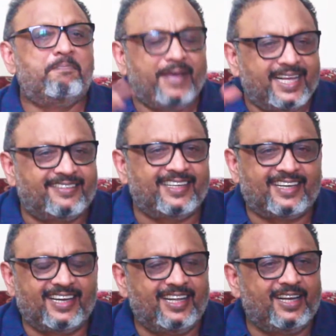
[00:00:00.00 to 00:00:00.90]

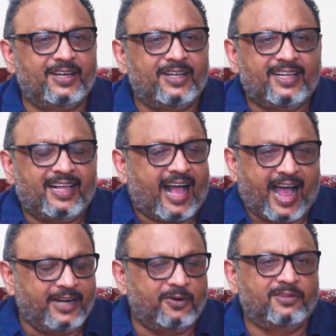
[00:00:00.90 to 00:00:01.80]
Basically,
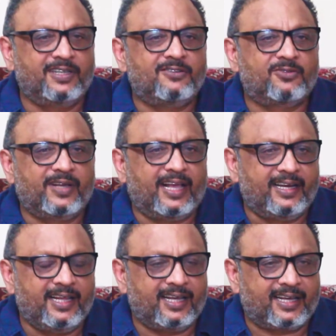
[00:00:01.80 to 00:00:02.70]
I don't think so
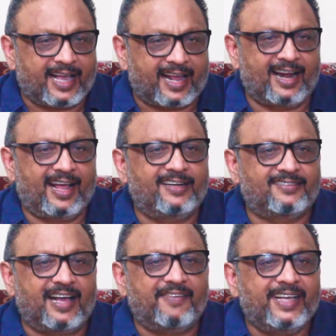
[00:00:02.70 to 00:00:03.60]
any
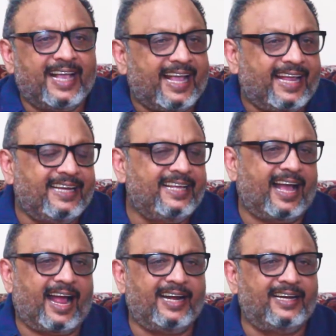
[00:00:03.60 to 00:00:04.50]
Keralites having any
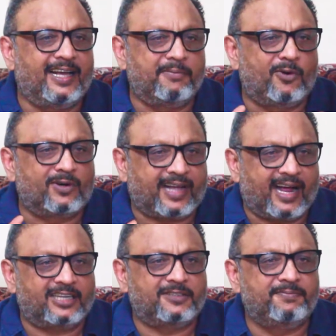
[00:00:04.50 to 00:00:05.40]
idea about
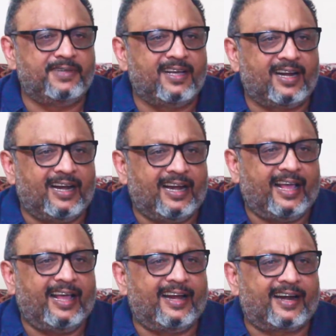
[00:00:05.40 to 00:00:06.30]
Kashmir,
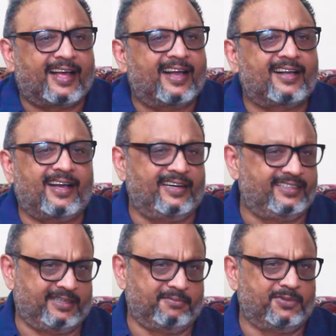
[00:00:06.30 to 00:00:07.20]
Leh, Ladakh and
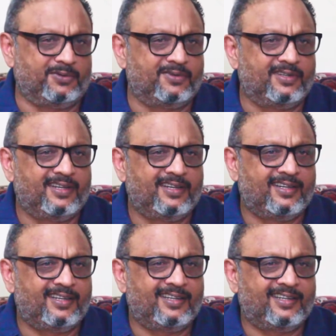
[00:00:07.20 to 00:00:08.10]
Jammu.
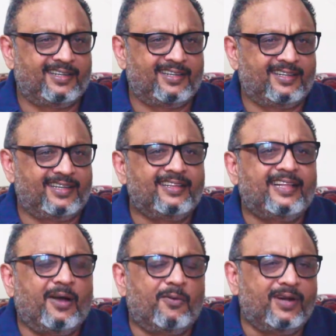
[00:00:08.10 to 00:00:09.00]

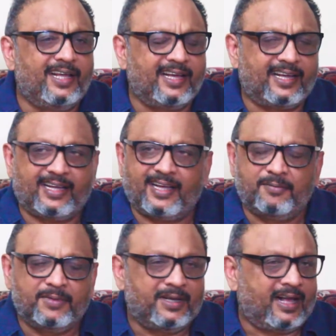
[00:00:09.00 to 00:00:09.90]

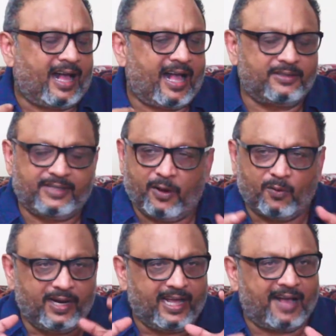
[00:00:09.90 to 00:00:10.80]
They
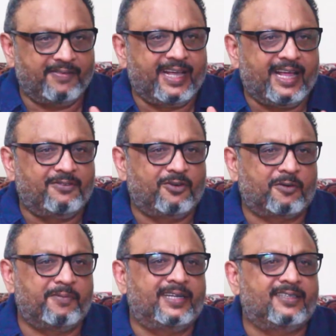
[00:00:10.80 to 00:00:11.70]
only having
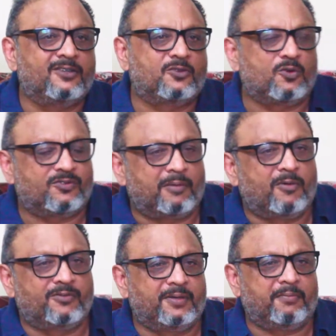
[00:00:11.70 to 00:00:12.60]
information through some
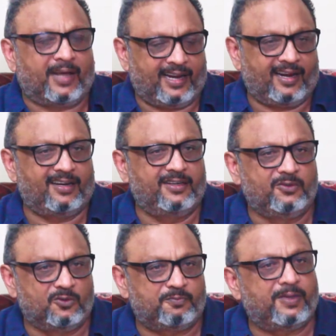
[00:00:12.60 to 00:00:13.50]
the Malayalam
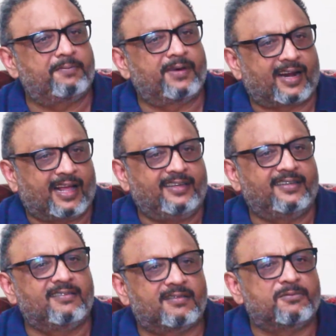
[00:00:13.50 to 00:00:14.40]
newspaper
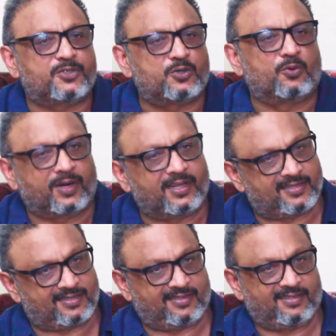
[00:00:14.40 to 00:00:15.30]
writing some
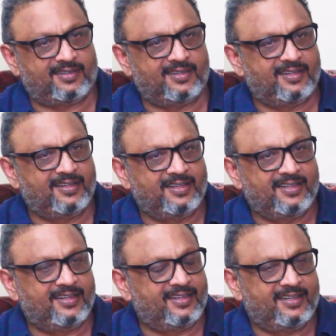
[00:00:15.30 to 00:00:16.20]
stories.
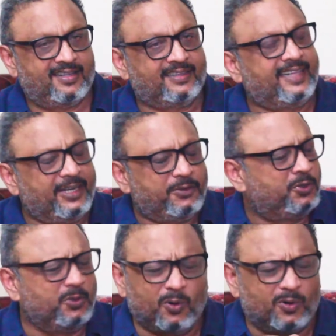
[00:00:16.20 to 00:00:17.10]
They
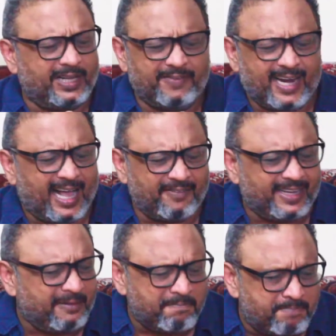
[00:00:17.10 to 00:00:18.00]
do not even have
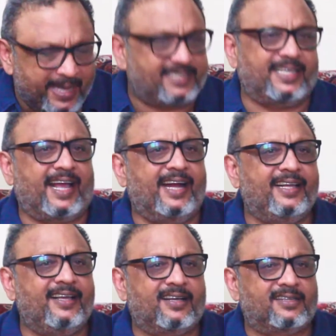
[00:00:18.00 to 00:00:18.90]
any basic
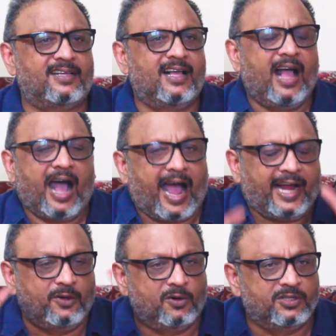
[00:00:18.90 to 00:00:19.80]
ideas.
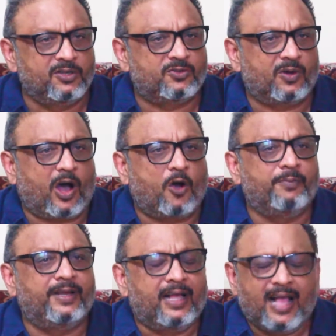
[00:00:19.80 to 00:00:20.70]
I don't think so.
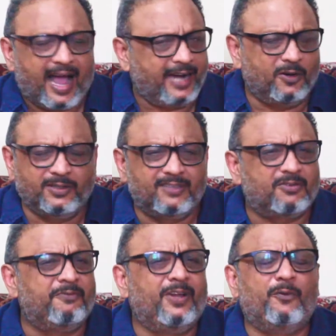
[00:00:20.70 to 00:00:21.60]

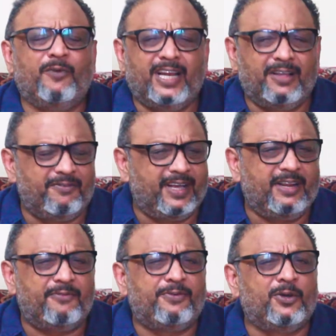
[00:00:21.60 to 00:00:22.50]
Very,
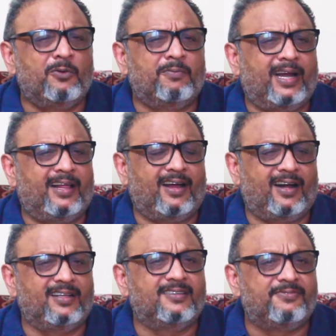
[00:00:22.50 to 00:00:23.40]
very few
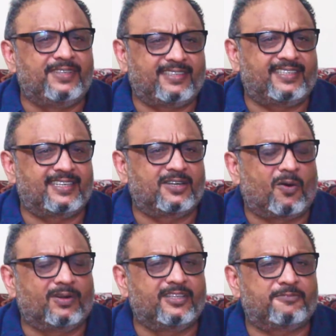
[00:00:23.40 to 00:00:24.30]
Malayalis visited
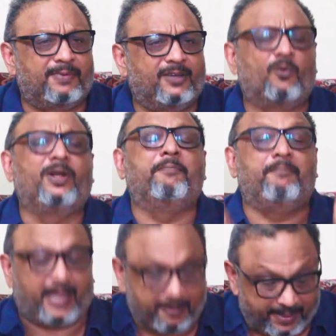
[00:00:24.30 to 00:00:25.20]
all these places. Only
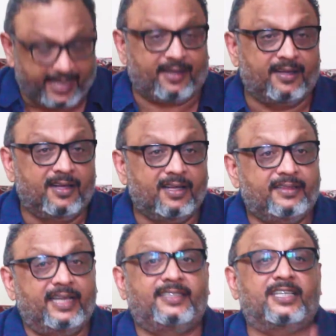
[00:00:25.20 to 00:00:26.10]
maybe
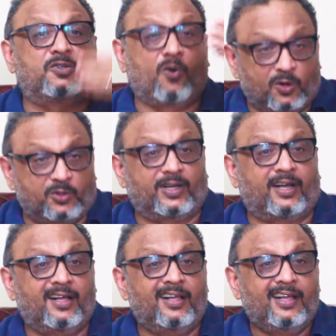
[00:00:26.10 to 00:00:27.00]
they just gone to the